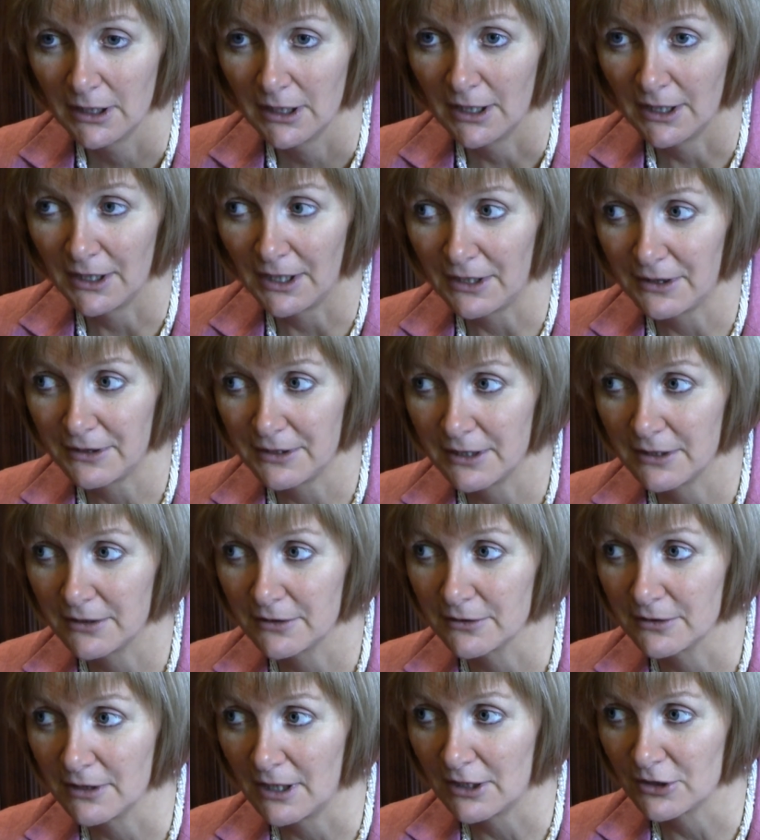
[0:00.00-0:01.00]
and I think
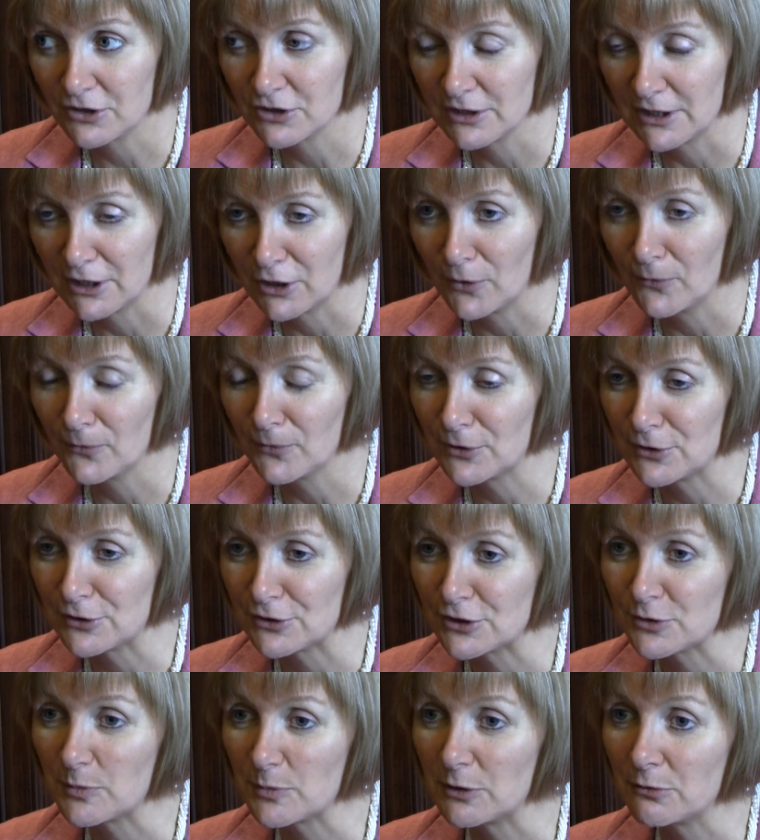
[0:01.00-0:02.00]
that actually confidence
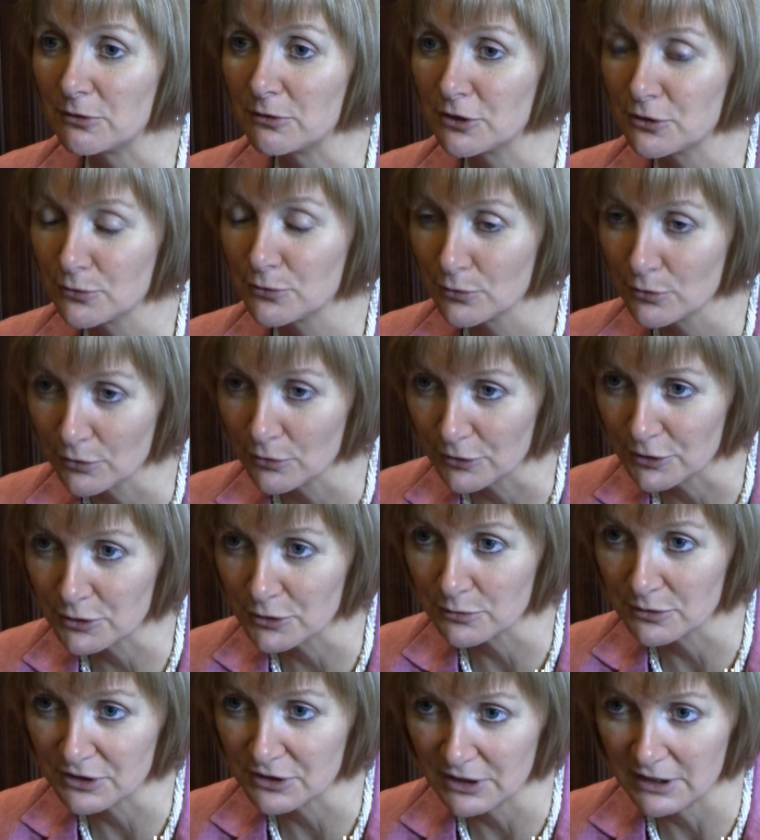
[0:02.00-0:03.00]
has been restored
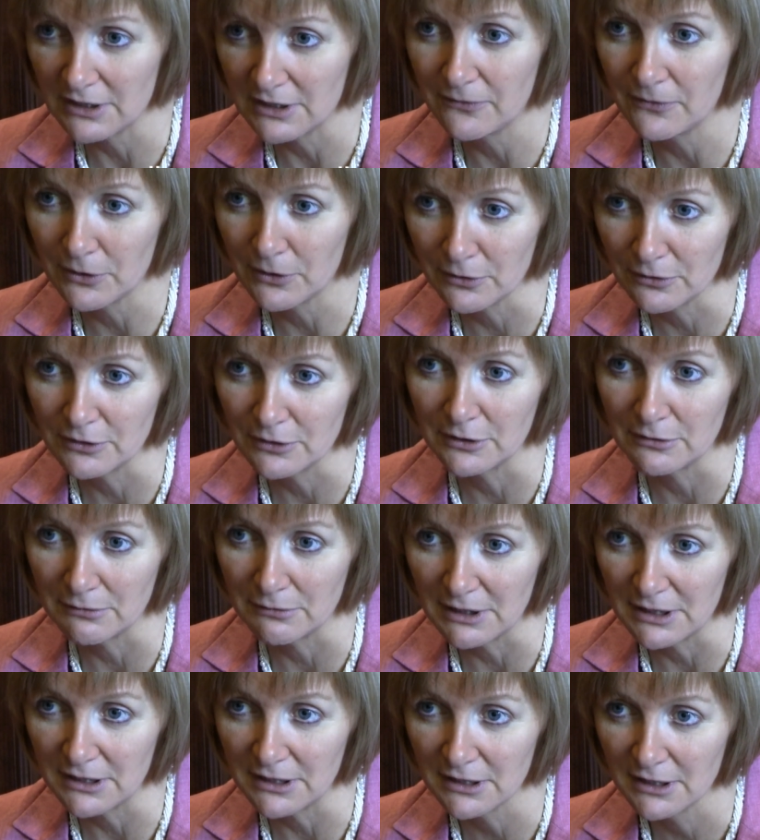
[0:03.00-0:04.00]
to a significant
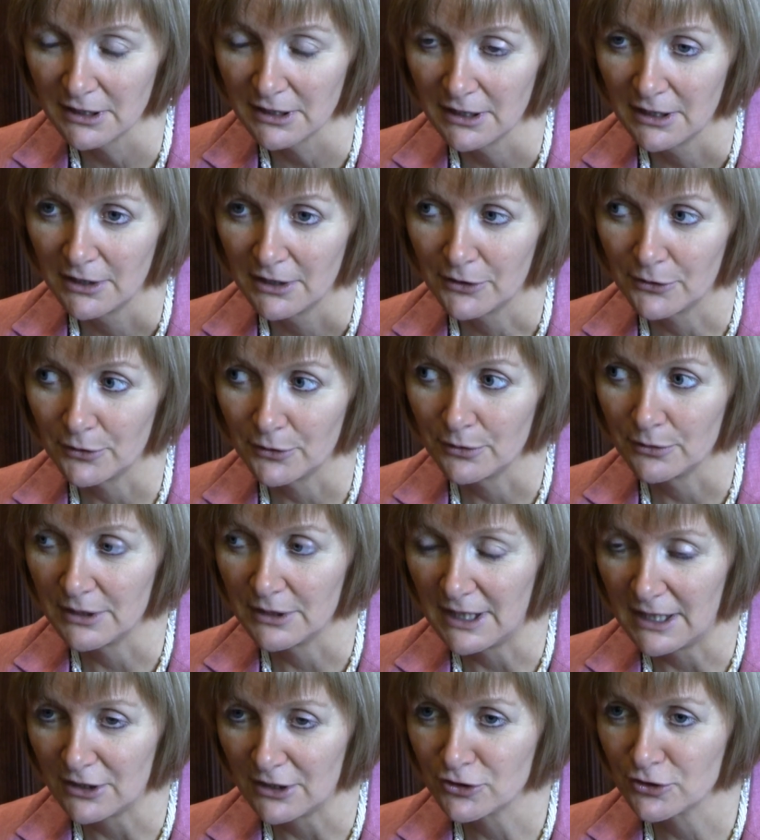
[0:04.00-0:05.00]
degree through the
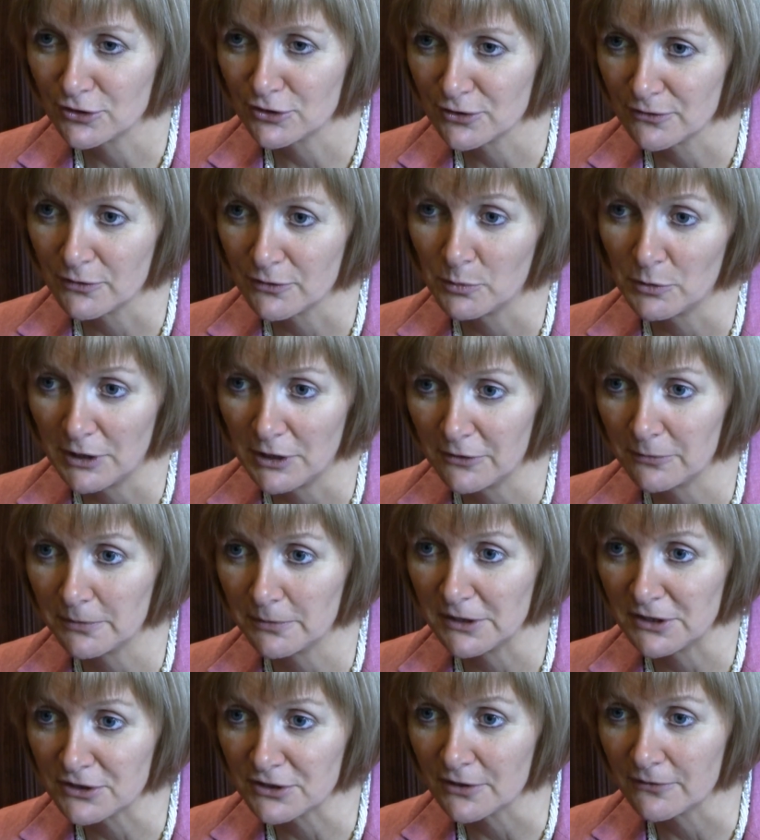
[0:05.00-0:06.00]
actions of the brave
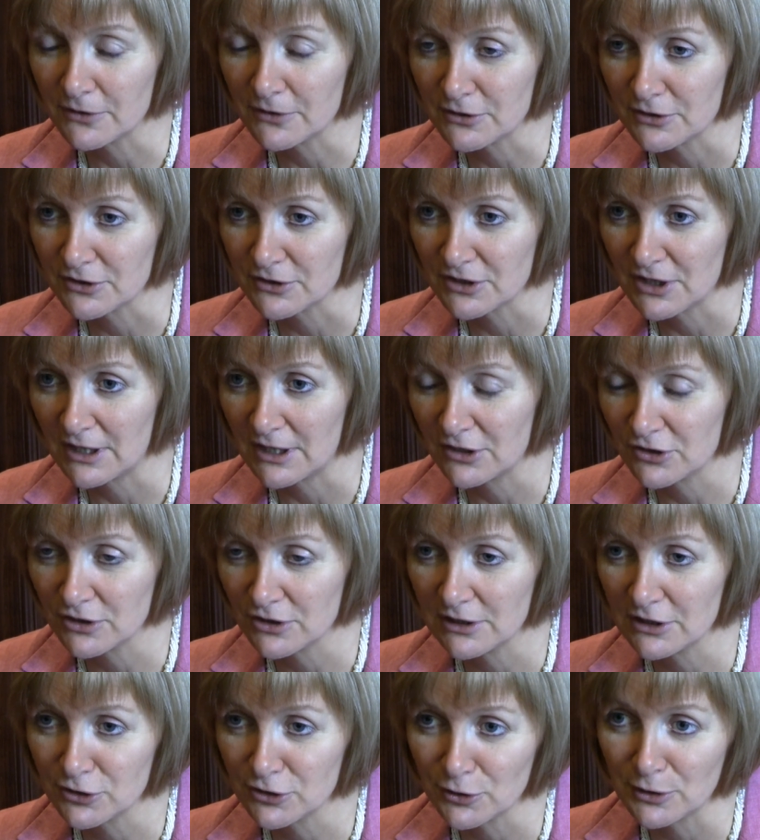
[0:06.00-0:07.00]
police officers that
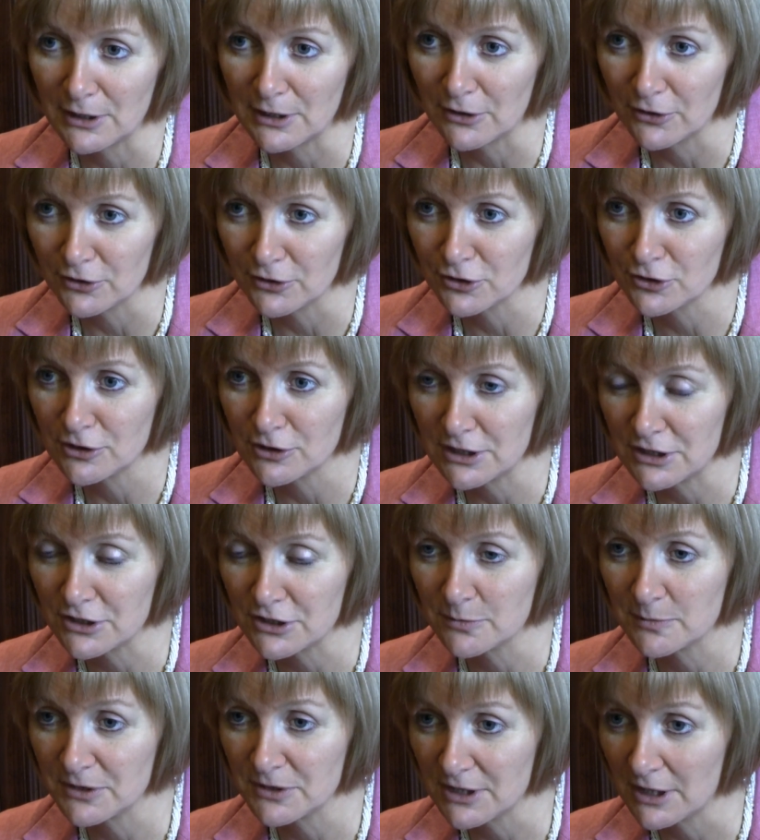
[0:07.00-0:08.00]
actually stood out on the streets
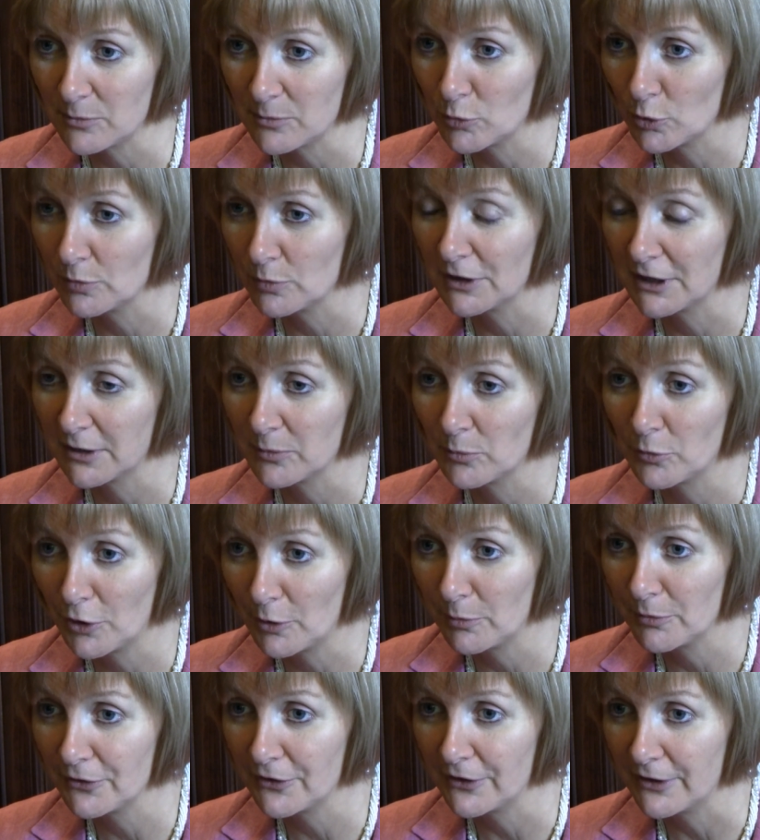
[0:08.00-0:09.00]
to protect public and
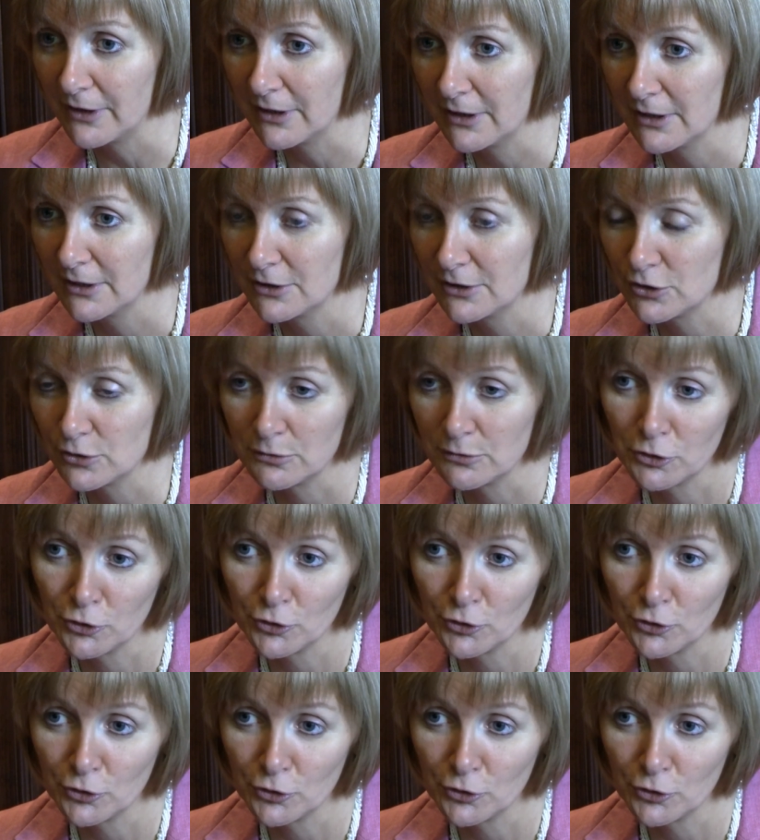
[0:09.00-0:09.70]
property during